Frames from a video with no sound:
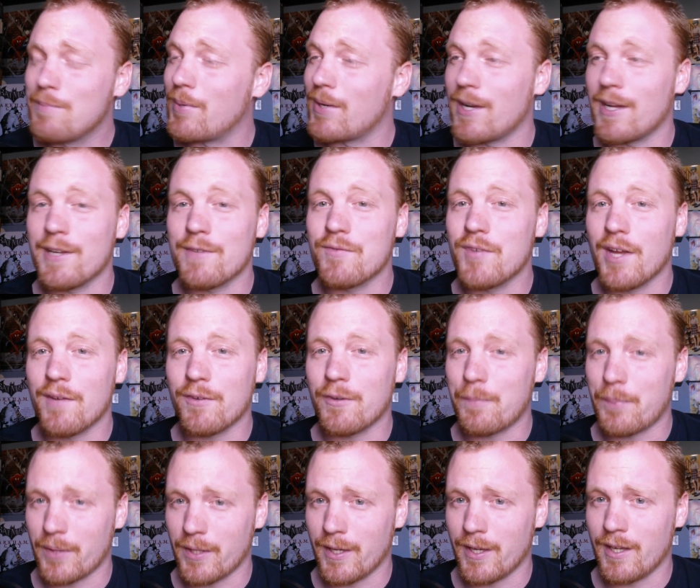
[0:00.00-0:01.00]
but I have
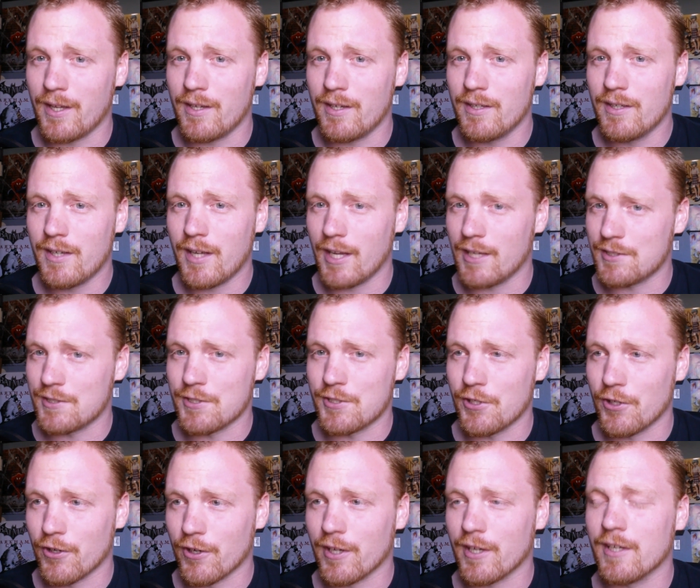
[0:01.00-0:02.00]
never played Ace
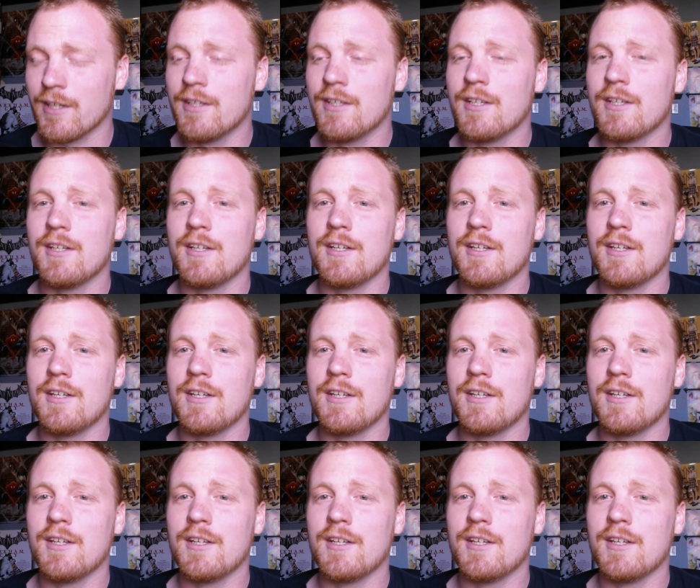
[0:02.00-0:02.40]
Attorney.